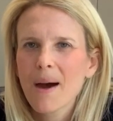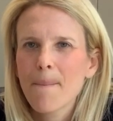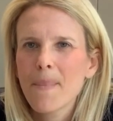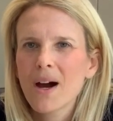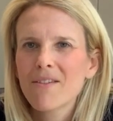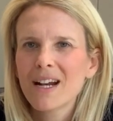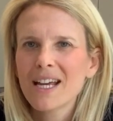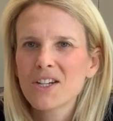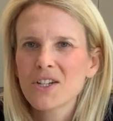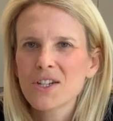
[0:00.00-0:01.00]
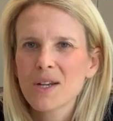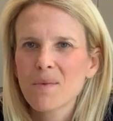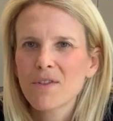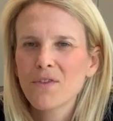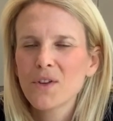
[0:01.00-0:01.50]

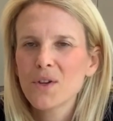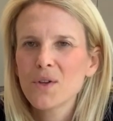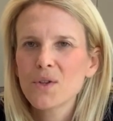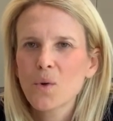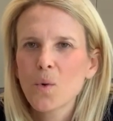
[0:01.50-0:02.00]
myrelationshipwithfood,